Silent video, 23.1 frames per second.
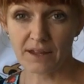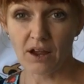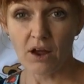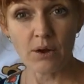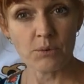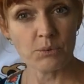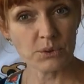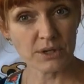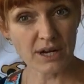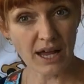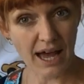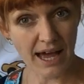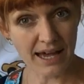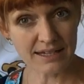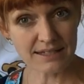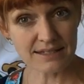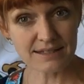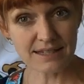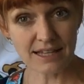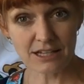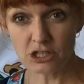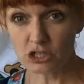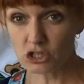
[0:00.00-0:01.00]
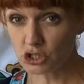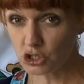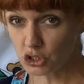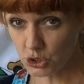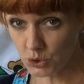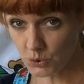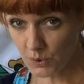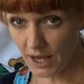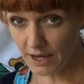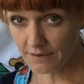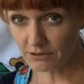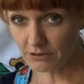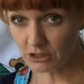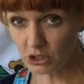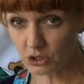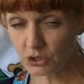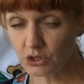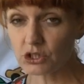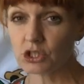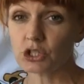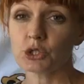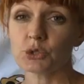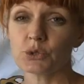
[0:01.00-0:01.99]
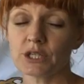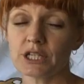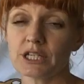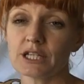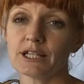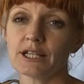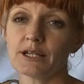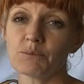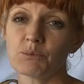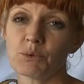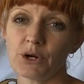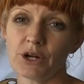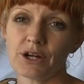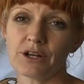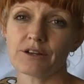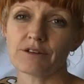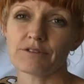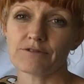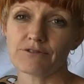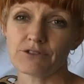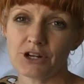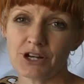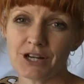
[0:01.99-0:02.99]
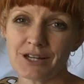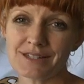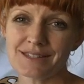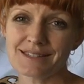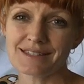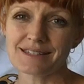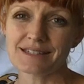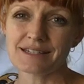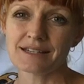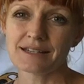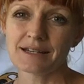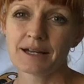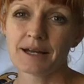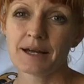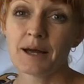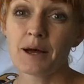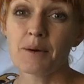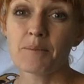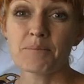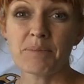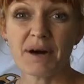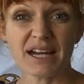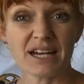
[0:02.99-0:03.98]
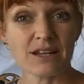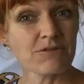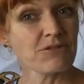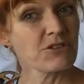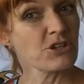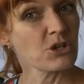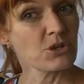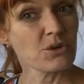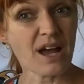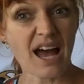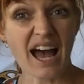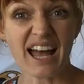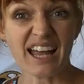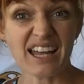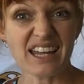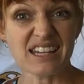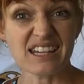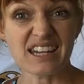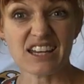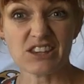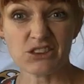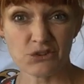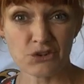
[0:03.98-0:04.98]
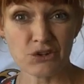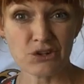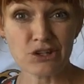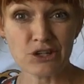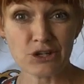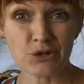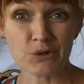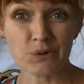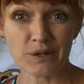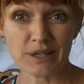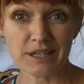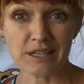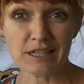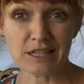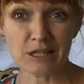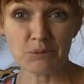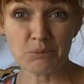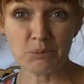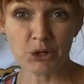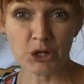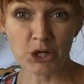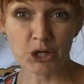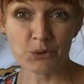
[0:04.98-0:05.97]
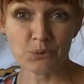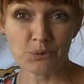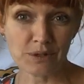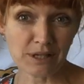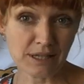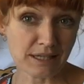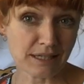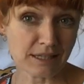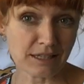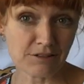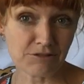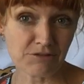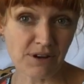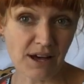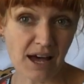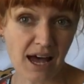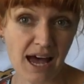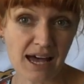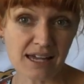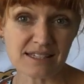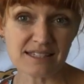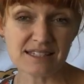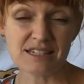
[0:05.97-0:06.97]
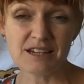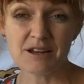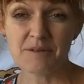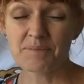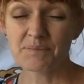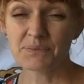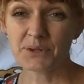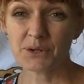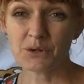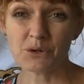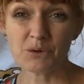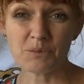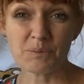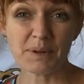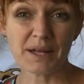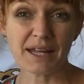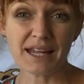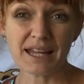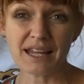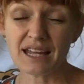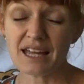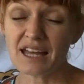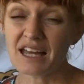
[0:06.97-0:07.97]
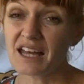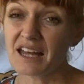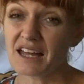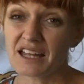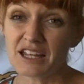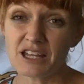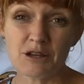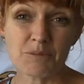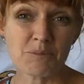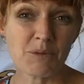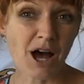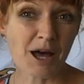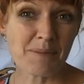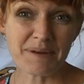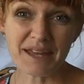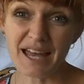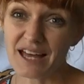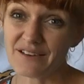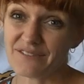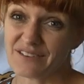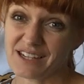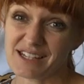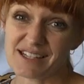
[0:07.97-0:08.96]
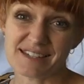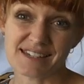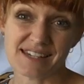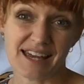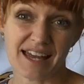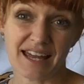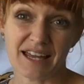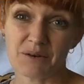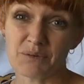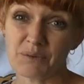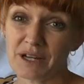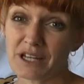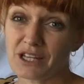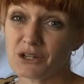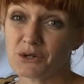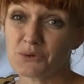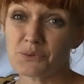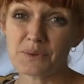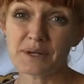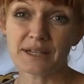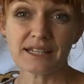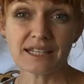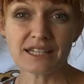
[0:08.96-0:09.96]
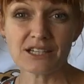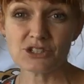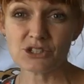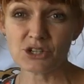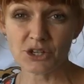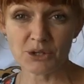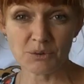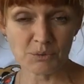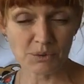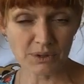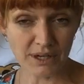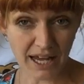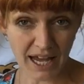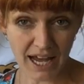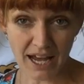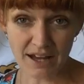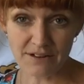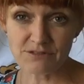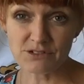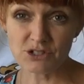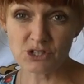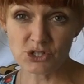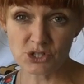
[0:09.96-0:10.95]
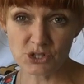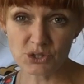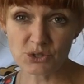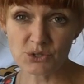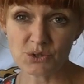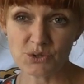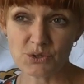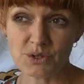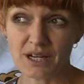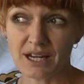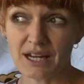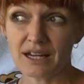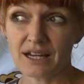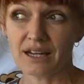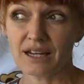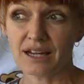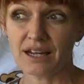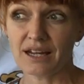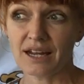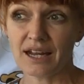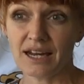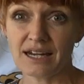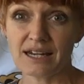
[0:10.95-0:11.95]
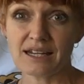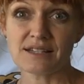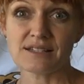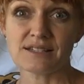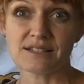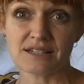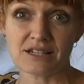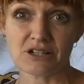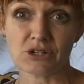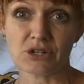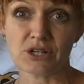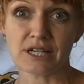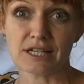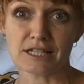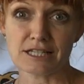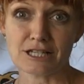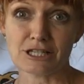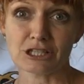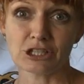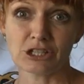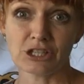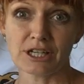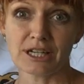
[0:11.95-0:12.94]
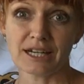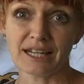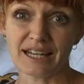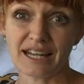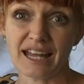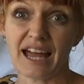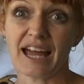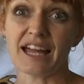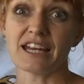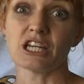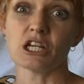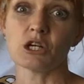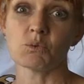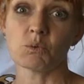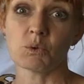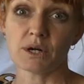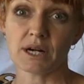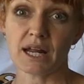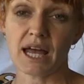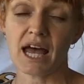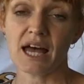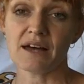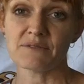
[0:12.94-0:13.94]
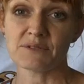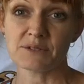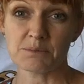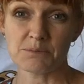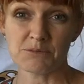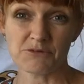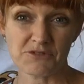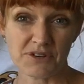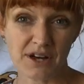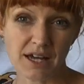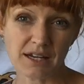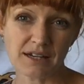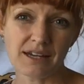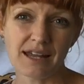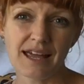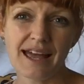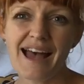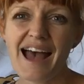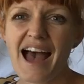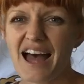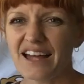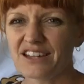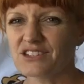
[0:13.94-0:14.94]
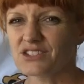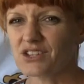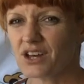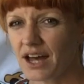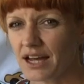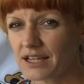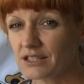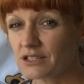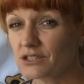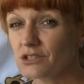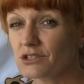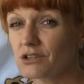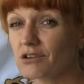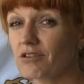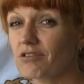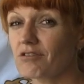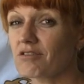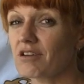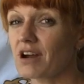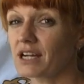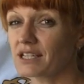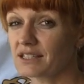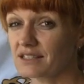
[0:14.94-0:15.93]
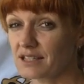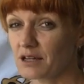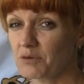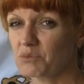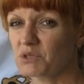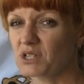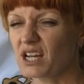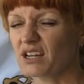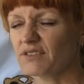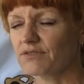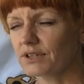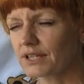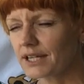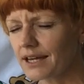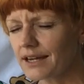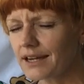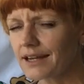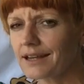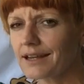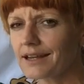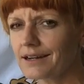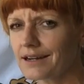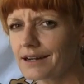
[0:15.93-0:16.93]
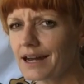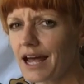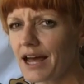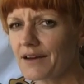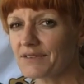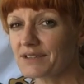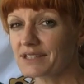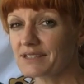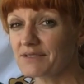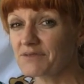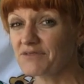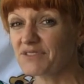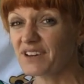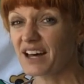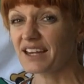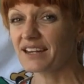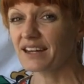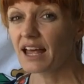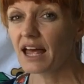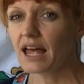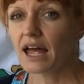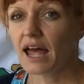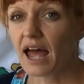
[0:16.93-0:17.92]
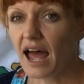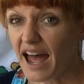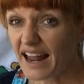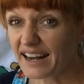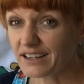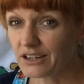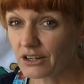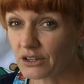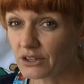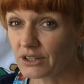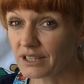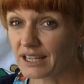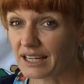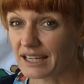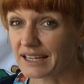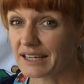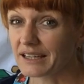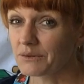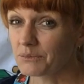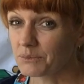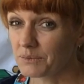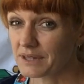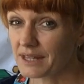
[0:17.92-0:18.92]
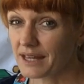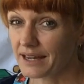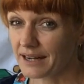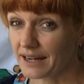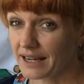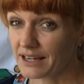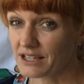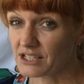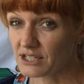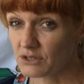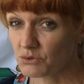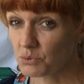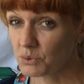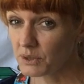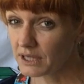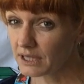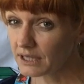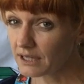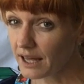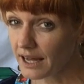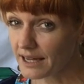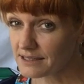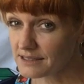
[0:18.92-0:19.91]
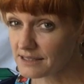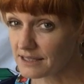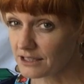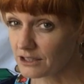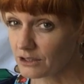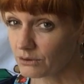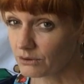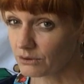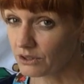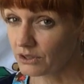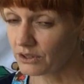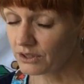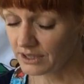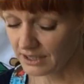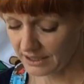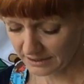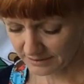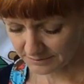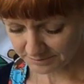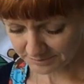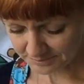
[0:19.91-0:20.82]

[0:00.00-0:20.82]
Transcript: I would ask that you do have a look at the curriculum work first, but if you A, get through your curriculum work really fast, or B, you might be having a day where you really don't want to have to do any serious learning and you want to have some fun, and science is a great subject for getting in and having some fun and learning without actually realizing you're learning.